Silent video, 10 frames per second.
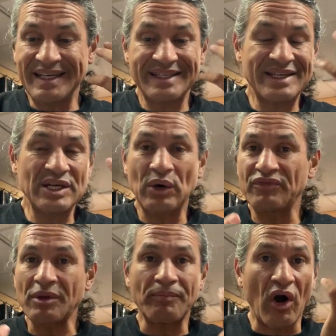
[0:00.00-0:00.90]
You know, if
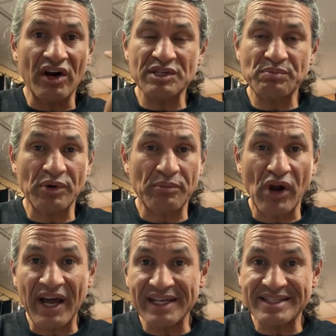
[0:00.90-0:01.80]
the bar is
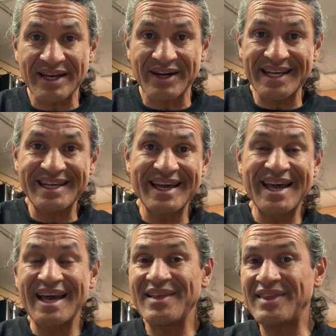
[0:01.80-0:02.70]
proprietary,
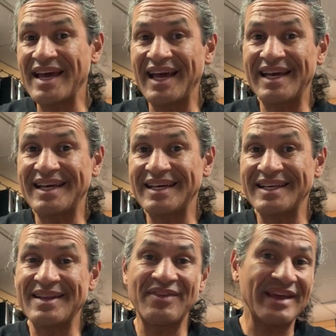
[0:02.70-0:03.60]

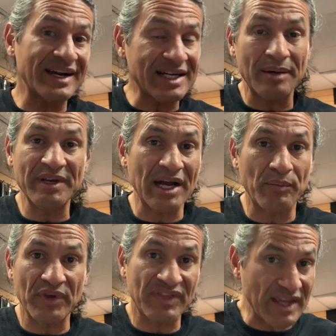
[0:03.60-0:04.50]
then they're coming up
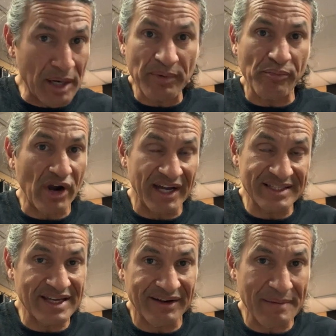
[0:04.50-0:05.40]
with their
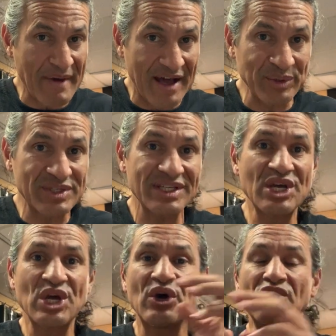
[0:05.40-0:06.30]
proprietary mount
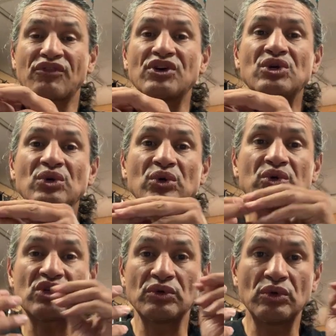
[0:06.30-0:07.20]
for you
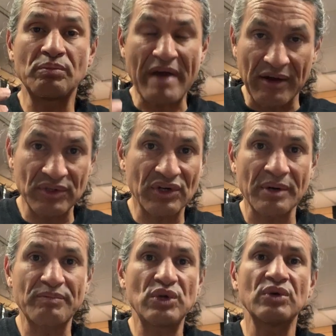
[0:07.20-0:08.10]
to mount your
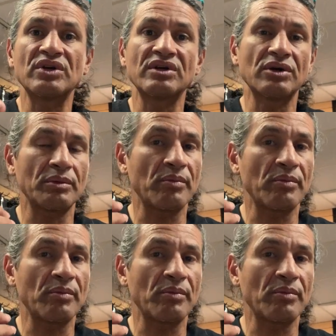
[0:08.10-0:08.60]
computer